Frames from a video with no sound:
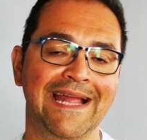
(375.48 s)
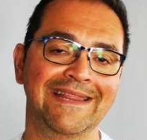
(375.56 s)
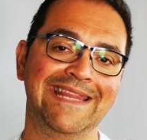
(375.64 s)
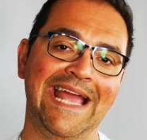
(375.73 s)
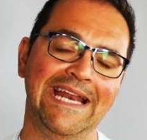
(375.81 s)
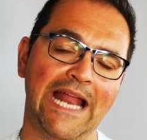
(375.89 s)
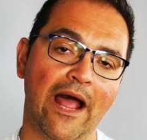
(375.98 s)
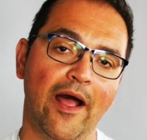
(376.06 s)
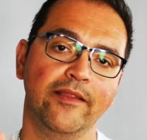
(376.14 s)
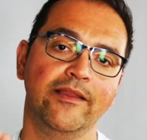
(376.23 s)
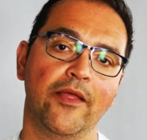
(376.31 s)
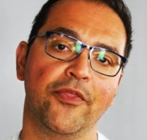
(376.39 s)
And then
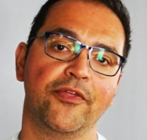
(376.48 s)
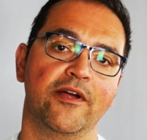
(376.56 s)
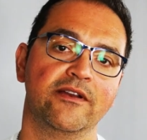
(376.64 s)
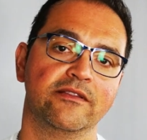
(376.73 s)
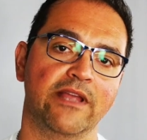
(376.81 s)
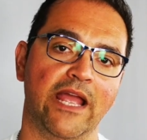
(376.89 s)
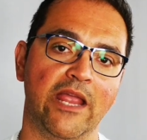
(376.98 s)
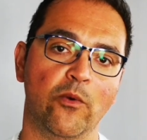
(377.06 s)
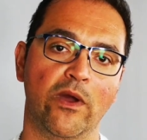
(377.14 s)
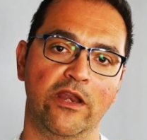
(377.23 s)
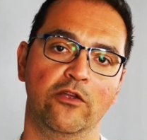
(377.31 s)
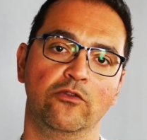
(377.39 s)
add a third day
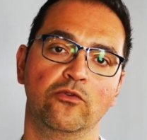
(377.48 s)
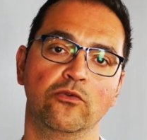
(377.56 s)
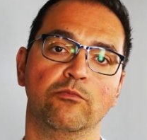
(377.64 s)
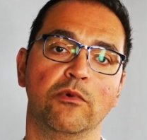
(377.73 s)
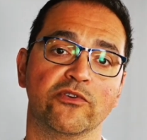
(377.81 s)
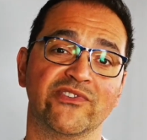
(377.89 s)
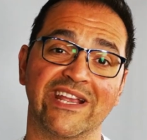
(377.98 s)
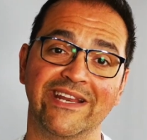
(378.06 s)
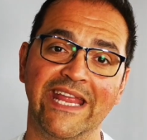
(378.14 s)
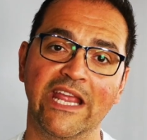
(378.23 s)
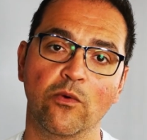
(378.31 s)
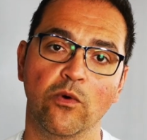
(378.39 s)
where you do more
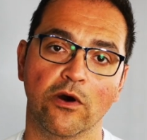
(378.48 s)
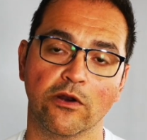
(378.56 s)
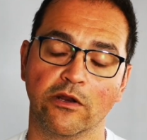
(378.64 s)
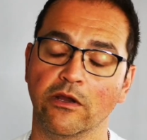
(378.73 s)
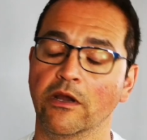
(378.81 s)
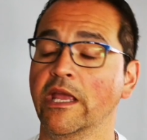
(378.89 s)
technique work.